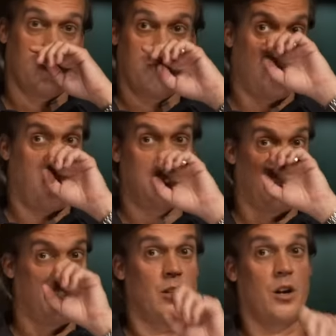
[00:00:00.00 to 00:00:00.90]
that
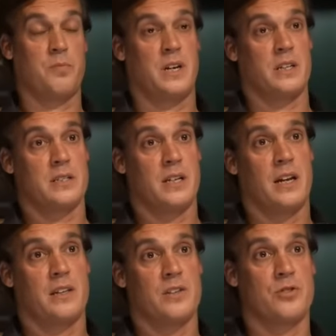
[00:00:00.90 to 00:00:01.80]
basically talked me into
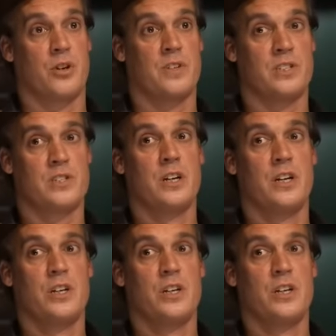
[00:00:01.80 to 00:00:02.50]
staying in the service.